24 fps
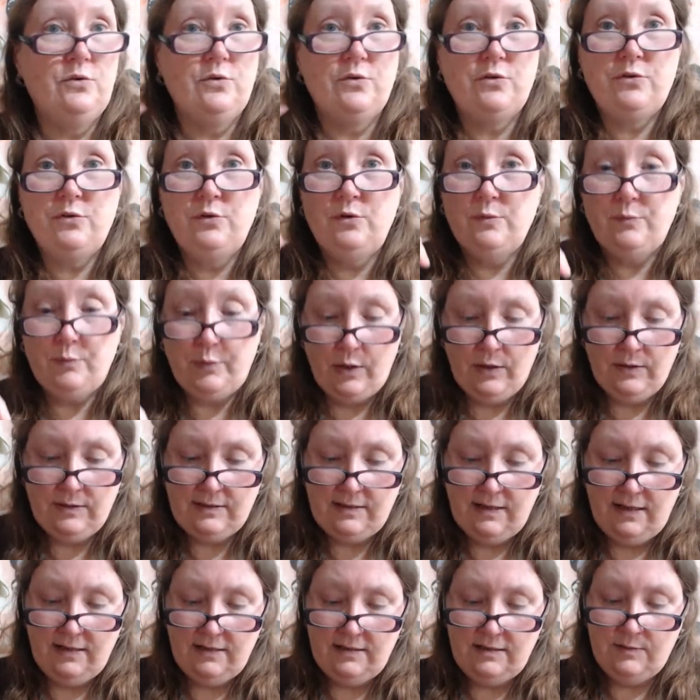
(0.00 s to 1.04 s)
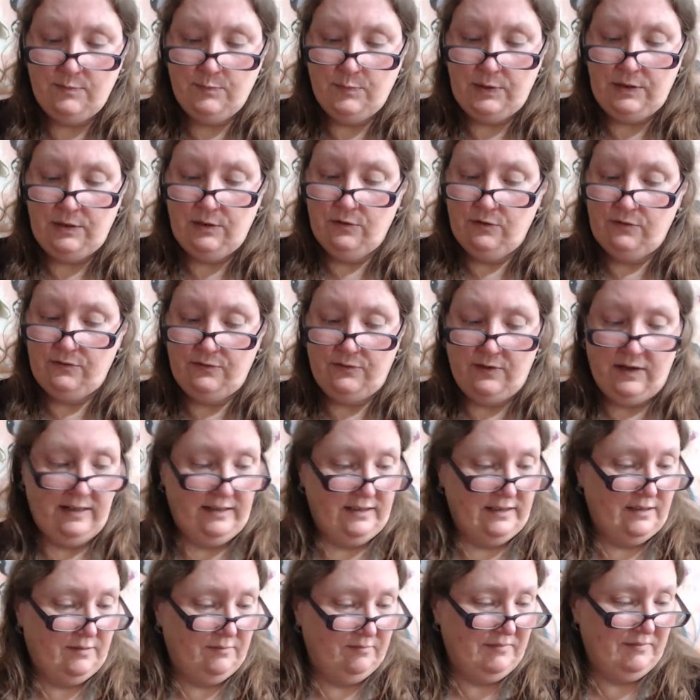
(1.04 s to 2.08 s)
thought process be your
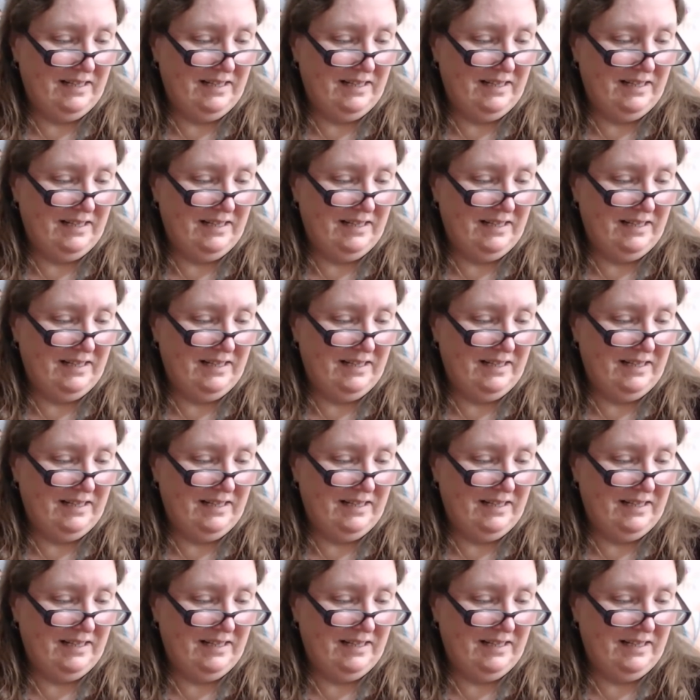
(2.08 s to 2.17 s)
friend.